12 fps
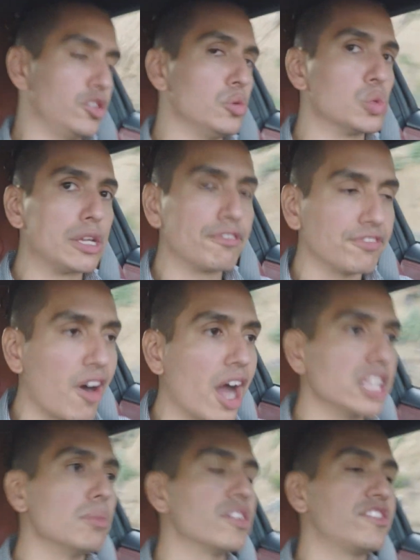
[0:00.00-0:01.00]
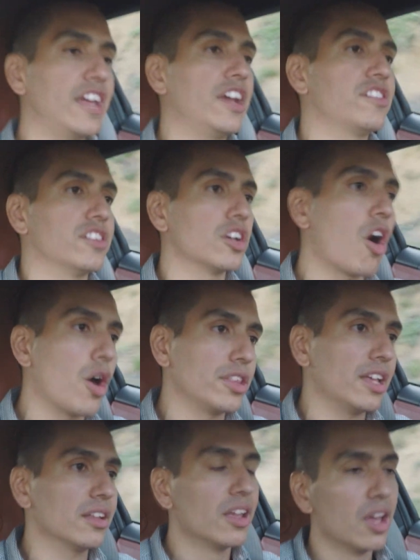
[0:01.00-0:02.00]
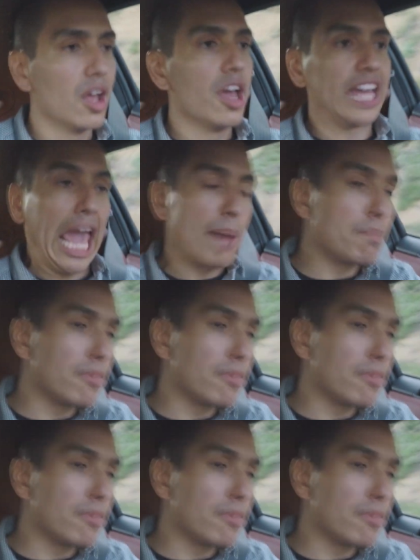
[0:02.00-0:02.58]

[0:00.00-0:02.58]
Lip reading: to refine the mistakes of the car that came